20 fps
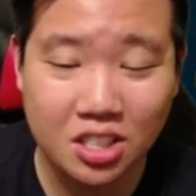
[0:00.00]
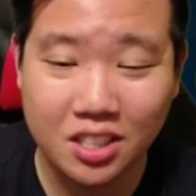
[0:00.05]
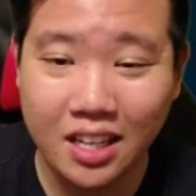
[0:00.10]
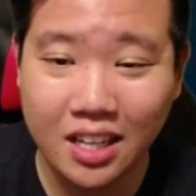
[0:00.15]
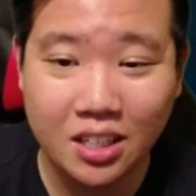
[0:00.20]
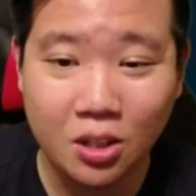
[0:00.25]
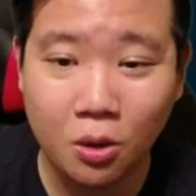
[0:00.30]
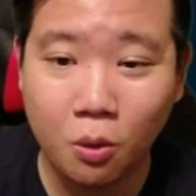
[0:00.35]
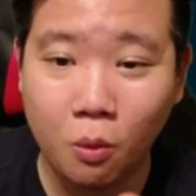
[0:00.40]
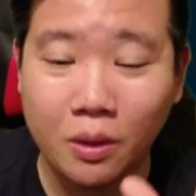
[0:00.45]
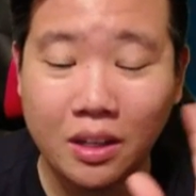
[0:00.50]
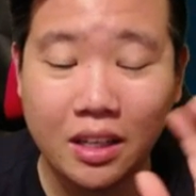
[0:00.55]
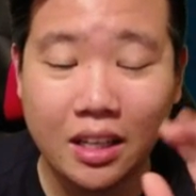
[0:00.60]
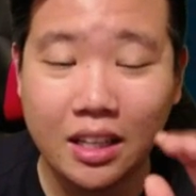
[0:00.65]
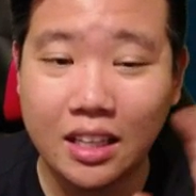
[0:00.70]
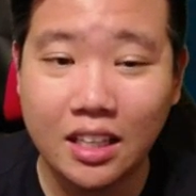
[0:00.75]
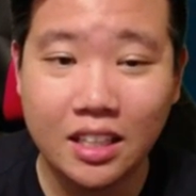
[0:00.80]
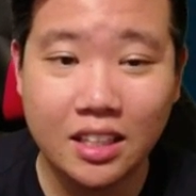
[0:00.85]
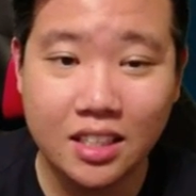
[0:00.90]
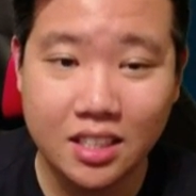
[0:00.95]
I don't really
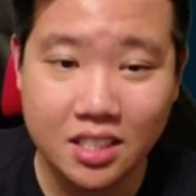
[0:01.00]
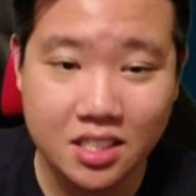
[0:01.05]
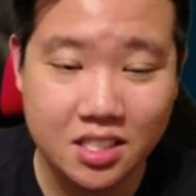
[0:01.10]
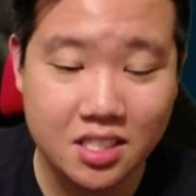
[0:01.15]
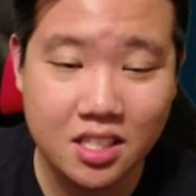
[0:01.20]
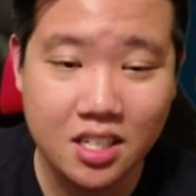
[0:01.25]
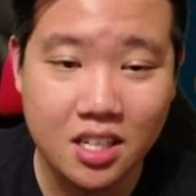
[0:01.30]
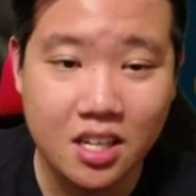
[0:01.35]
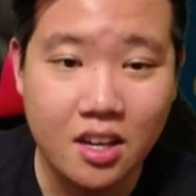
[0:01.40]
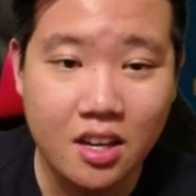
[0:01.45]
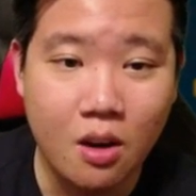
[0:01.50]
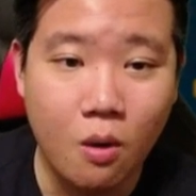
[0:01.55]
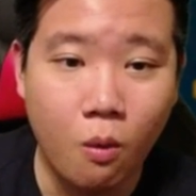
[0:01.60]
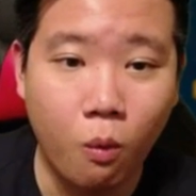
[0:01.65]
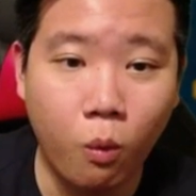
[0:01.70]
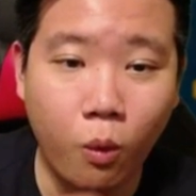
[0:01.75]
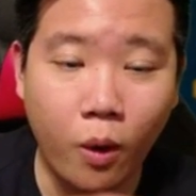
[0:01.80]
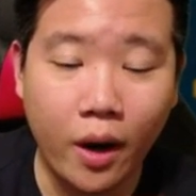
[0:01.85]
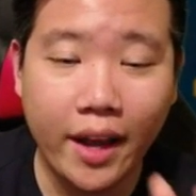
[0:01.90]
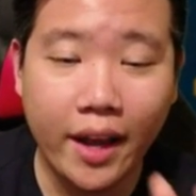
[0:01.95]
need this.
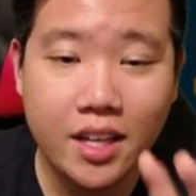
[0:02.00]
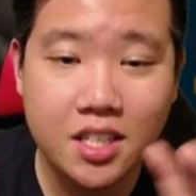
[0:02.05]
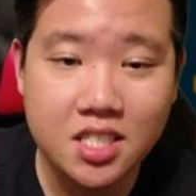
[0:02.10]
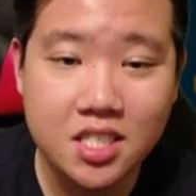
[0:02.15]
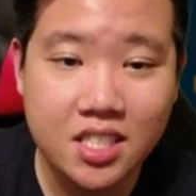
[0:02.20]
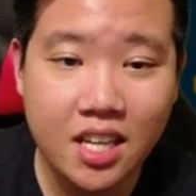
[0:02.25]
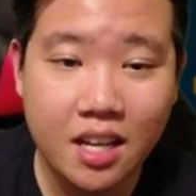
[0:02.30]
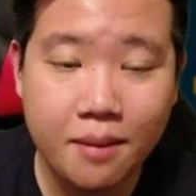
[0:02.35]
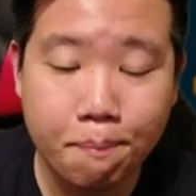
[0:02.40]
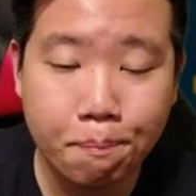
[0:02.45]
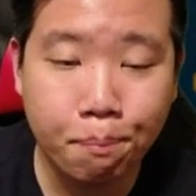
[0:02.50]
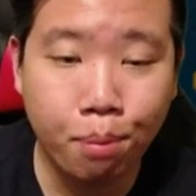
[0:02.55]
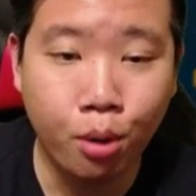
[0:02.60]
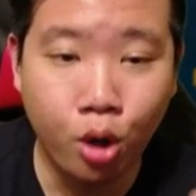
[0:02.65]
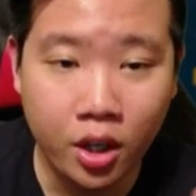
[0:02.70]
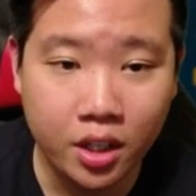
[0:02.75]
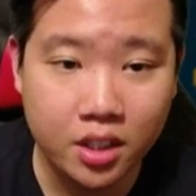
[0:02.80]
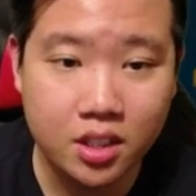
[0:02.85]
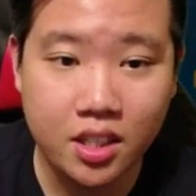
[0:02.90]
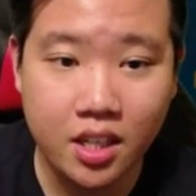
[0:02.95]
What I instead put